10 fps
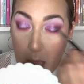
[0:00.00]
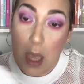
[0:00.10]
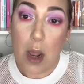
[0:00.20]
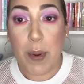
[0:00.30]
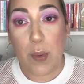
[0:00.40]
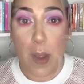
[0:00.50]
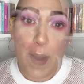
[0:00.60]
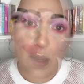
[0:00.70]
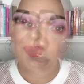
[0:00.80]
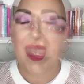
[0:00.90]
And I'll be right
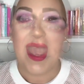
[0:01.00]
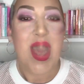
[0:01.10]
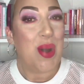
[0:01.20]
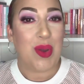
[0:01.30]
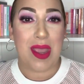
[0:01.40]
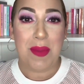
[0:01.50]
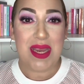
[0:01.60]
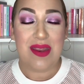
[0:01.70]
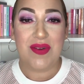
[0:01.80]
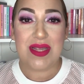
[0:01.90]
back. Okay, my
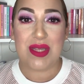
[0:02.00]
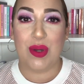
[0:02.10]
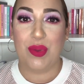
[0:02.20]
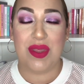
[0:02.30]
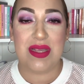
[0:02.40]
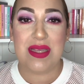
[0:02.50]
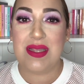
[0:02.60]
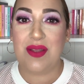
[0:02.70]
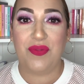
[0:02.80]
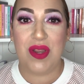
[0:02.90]
diva, so this is
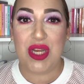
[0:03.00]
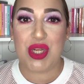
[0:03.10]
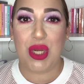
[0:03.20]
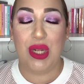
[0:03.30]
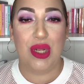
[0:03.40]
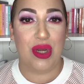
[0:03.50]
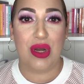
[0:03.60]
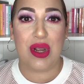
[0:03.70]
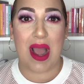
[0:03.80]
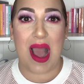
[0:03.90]
the finished
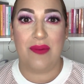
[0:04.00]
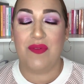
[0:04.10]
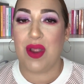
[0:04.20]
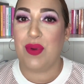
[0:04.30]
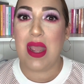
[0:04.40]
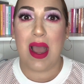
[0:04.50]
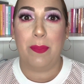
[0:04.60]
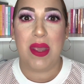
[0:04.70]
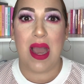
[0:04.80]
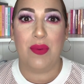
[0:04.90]
look. I'm very
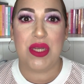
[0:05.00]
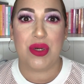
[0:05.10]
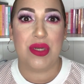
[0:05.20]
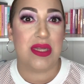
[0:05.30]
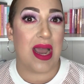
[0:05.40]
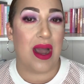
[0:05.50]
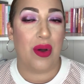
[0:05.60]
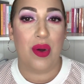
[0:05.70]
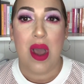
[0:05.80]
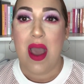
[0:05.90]
happy how it turned out.